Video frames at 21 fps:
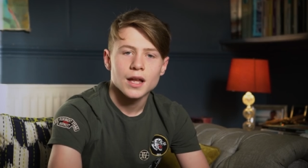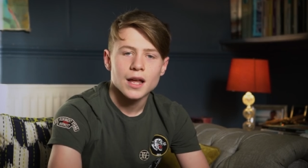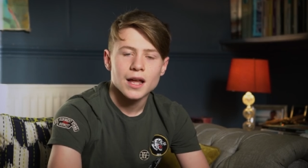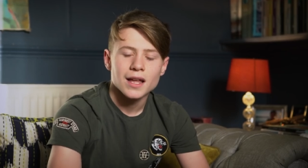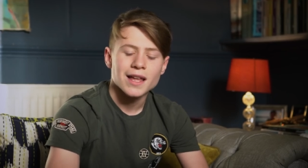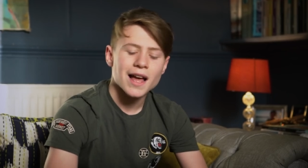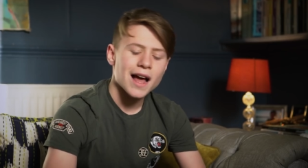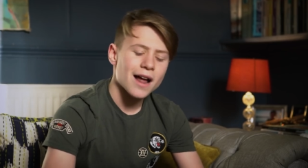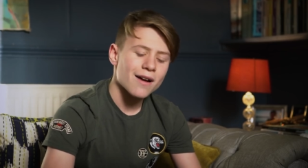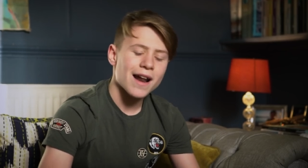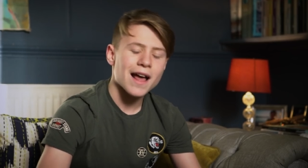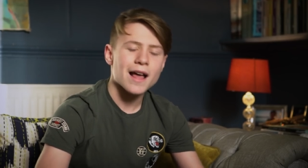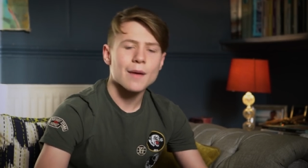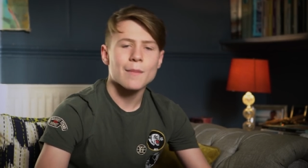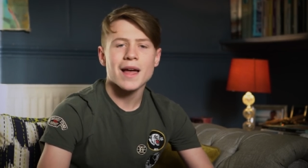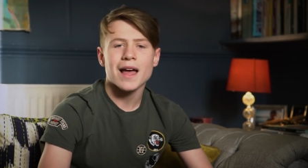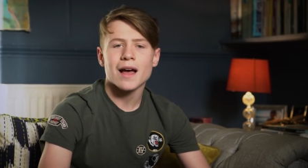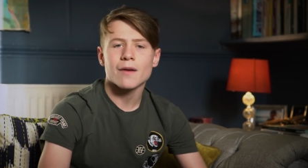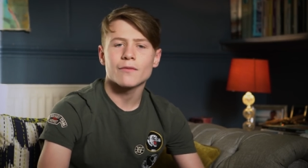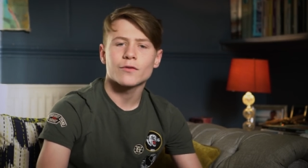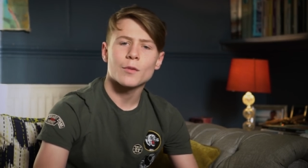Yeah, alright,
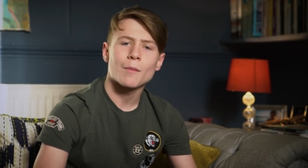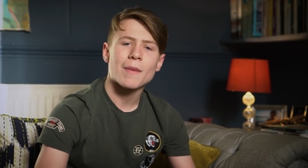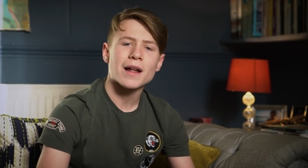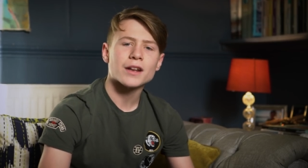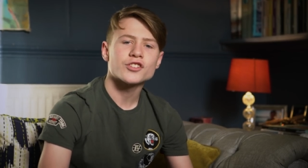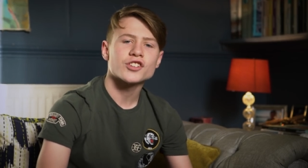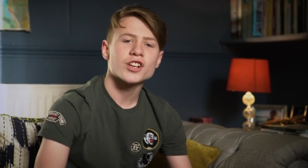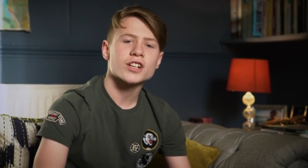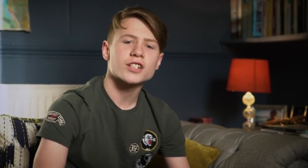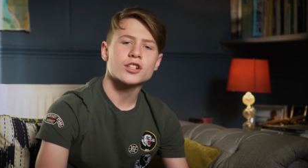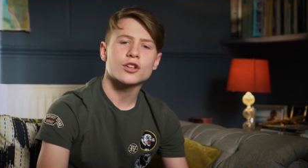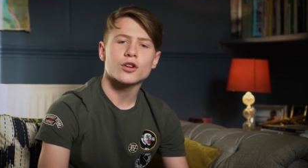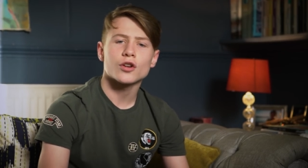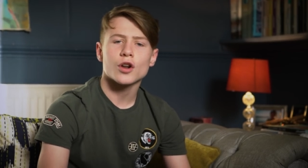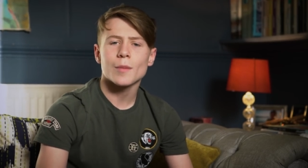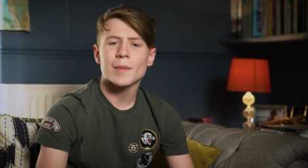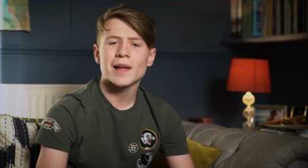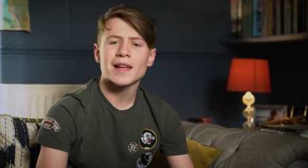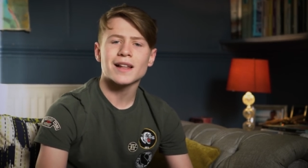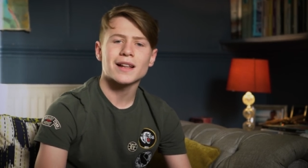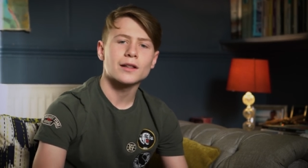mate, I'm from Manchester, you know
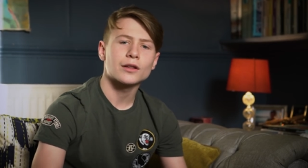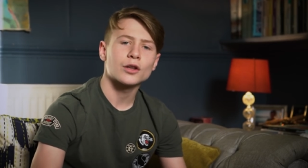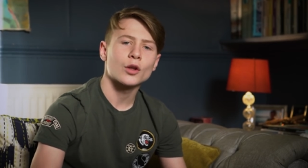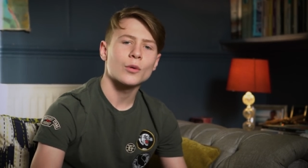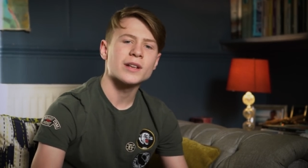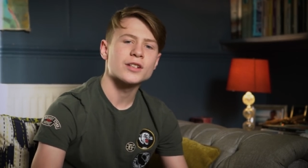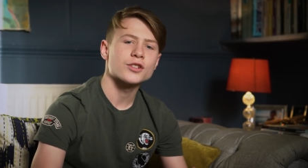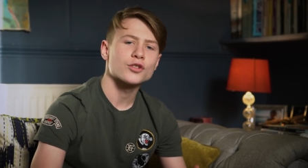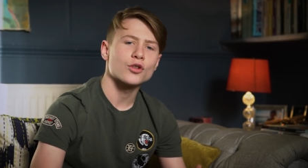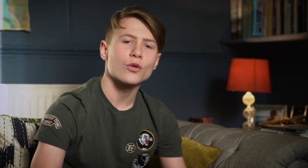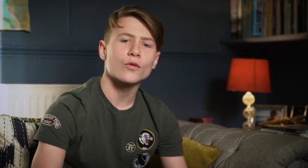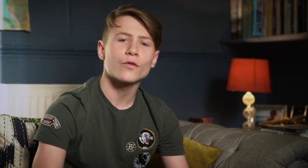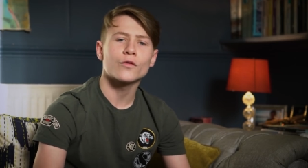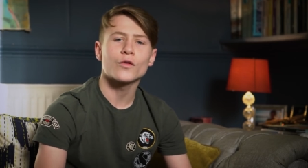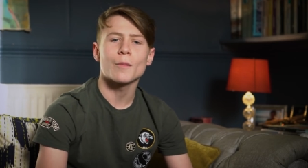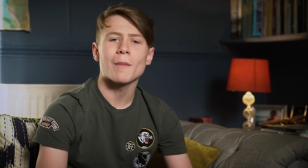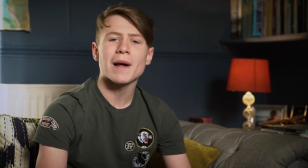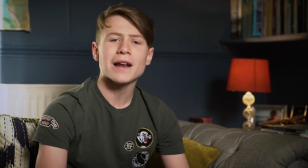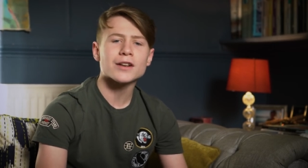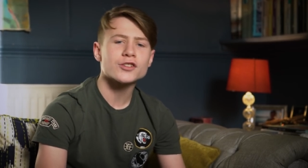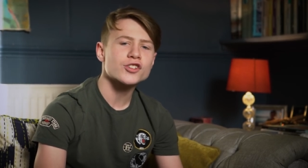what I mean? Louis Dunn
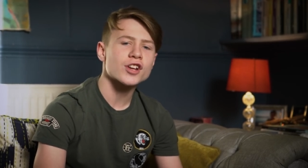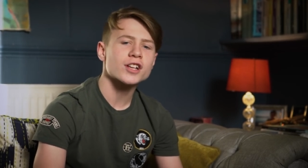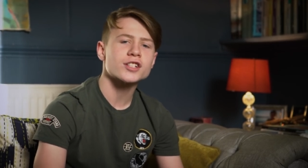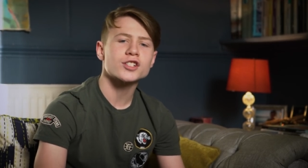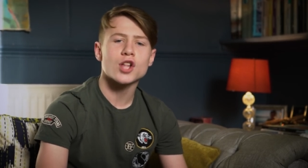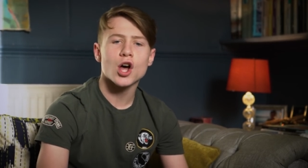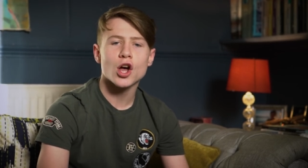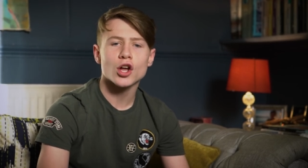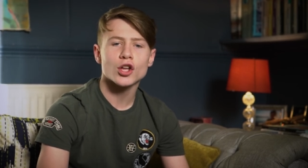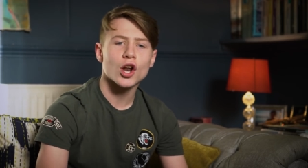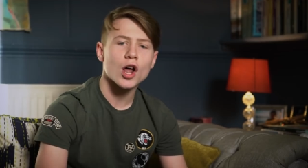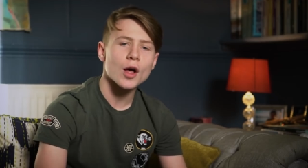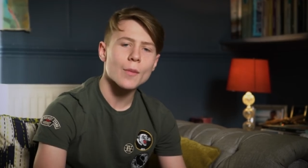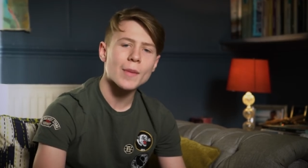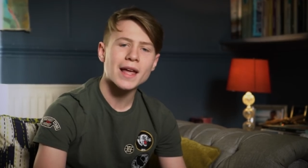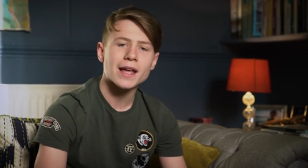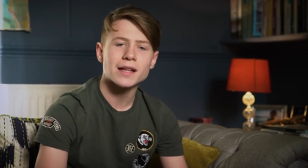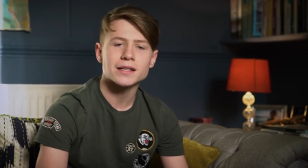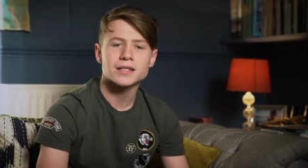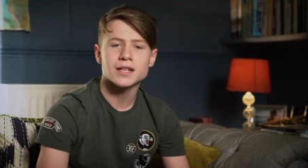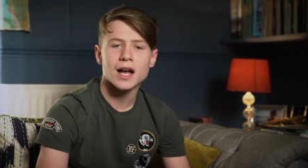from Manchester, you know what I
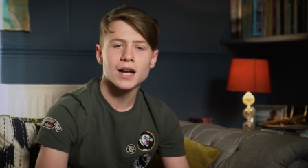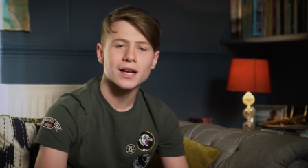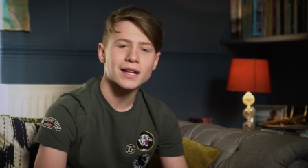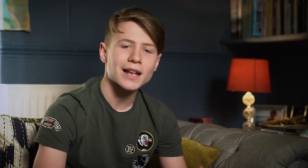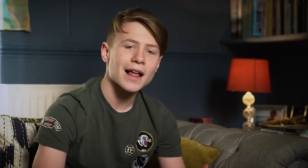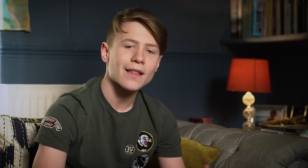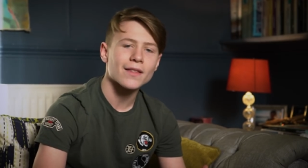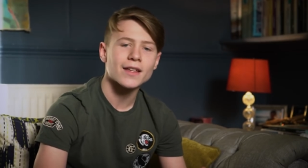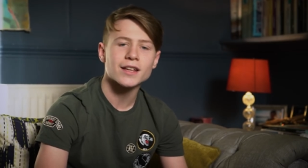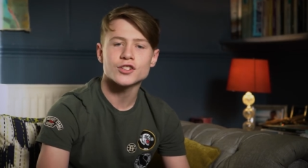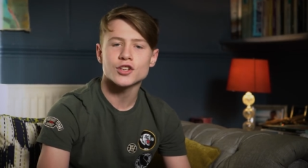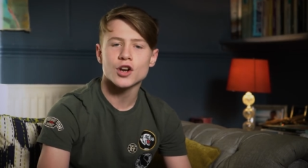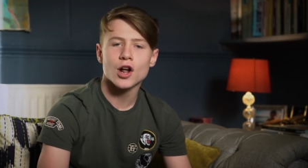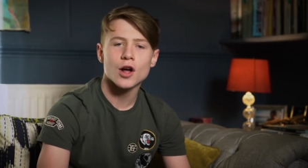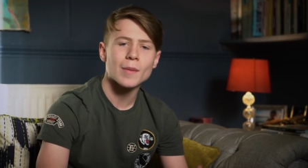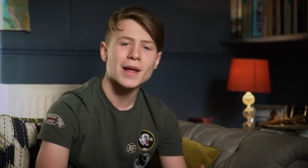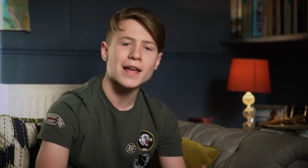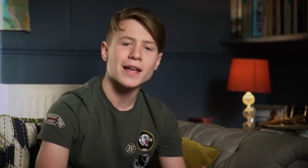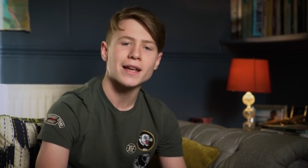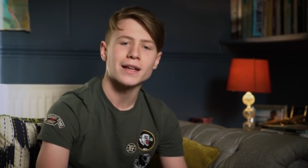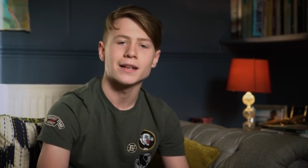mean? Talking like this, you know
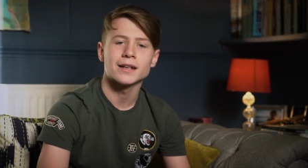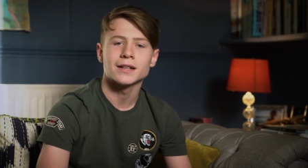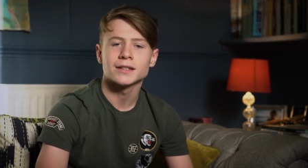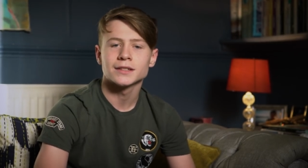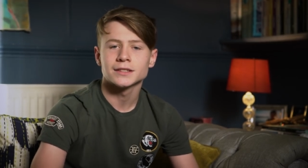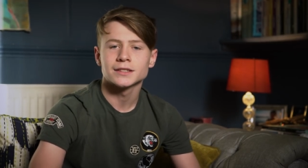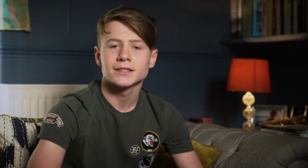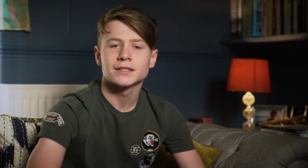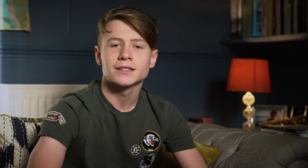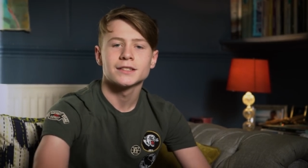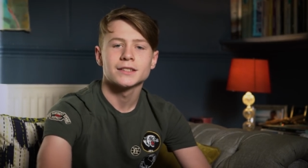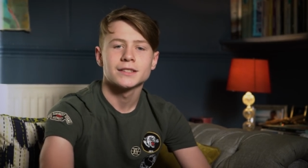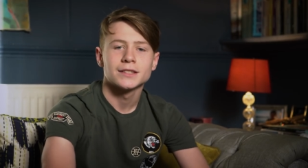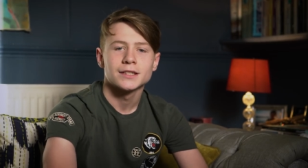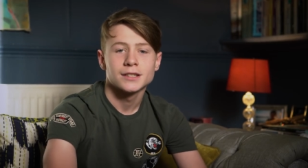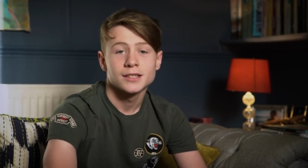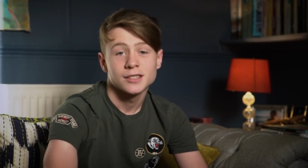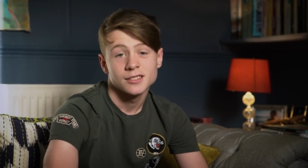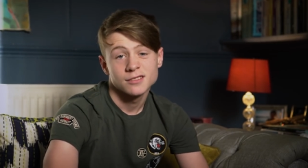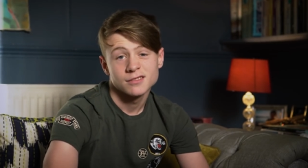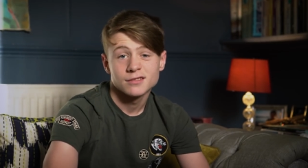what I mean?
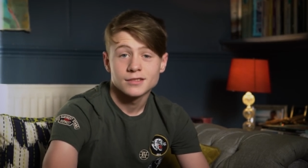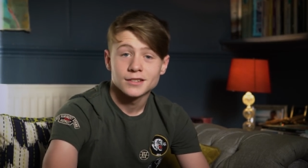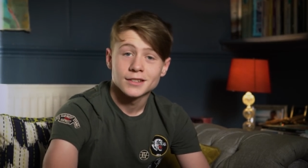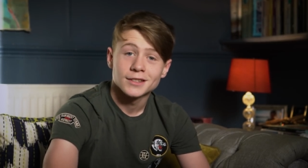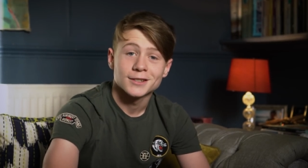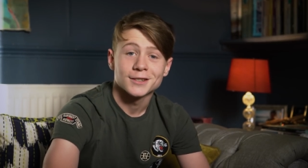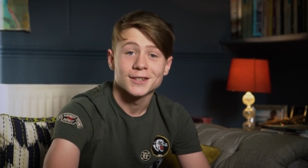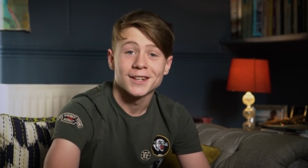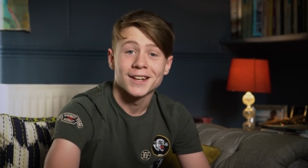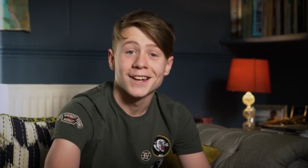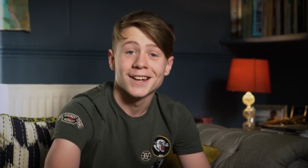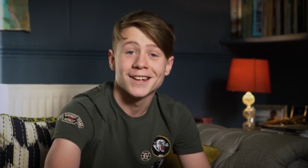So, yeah.